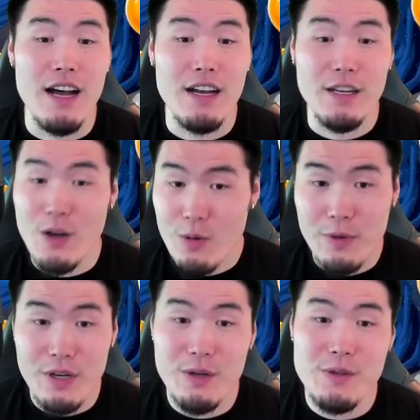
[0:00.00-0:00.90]
Go
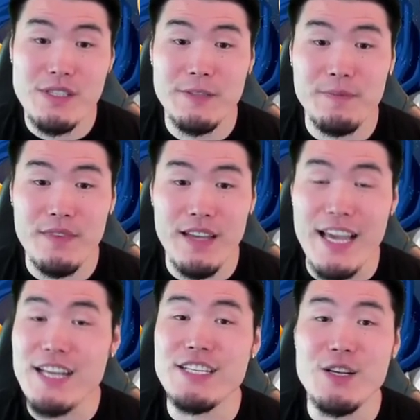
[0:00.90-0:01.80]
Bros,
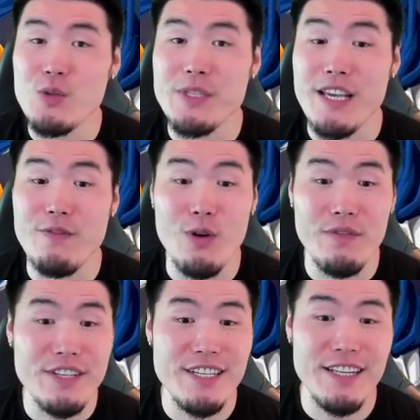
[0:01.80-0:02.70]
AGL Super Saiyan 4
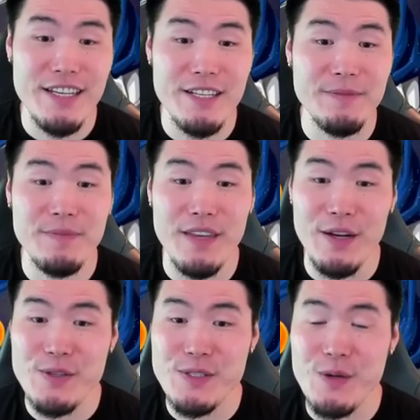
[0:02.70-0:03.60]
Vegeta, and
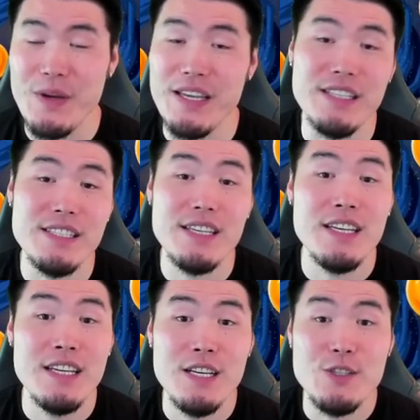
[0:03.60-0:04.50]
also INT
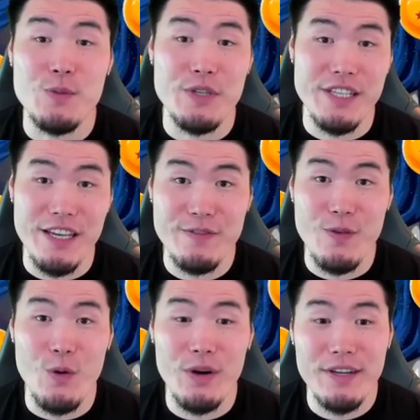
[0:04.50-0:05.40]
Super Saiyan
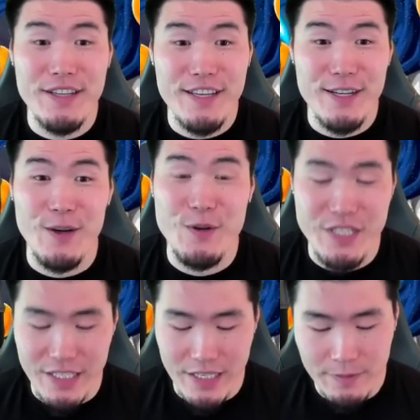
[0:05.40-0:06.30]
4
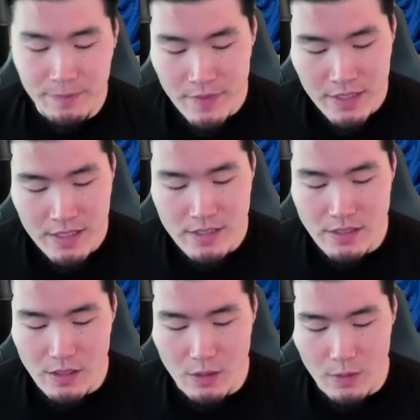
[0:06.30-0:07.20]
Gogeta.
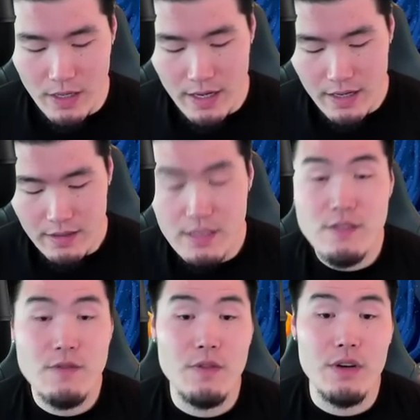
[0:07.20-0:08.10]
So on this
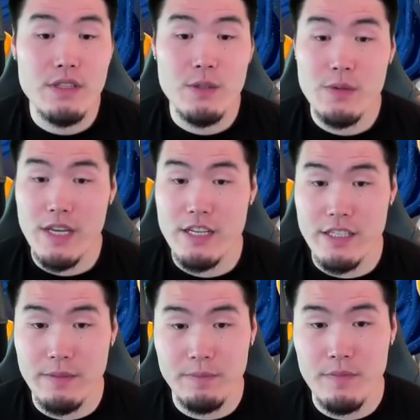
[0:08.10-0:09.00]
first rotation,